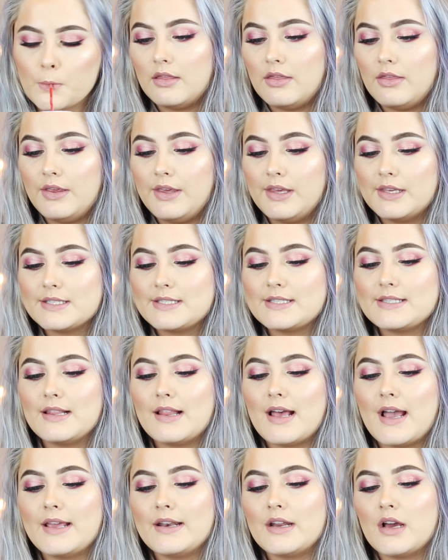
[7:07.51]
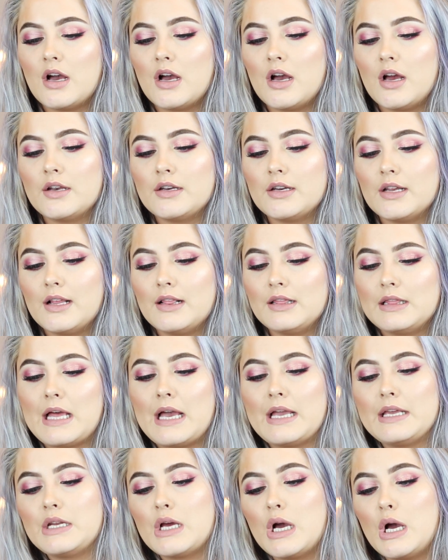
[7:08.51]
The Slide On,
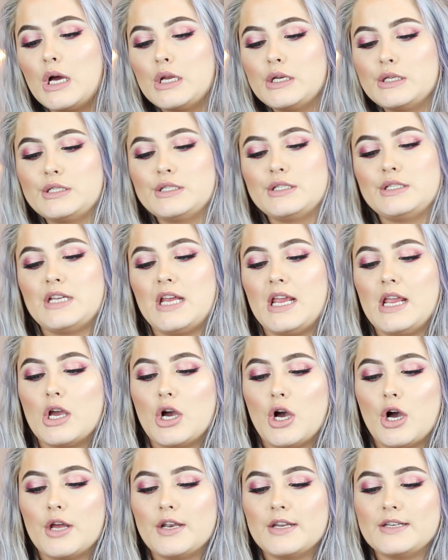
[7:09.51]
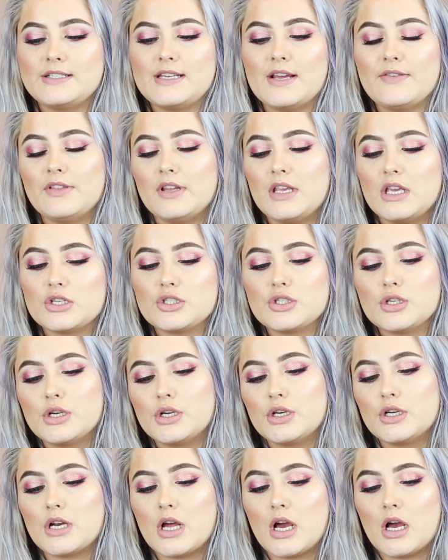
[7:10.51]
Glide On, Stay On, and definitely a
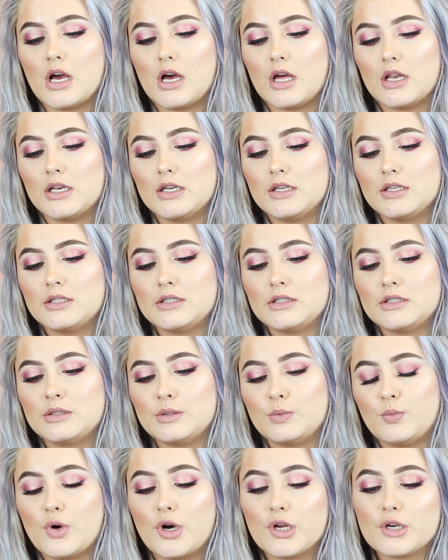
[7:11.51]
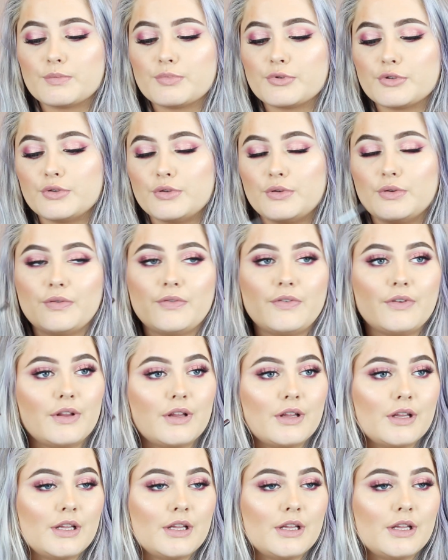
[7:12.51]
Turn On waterproof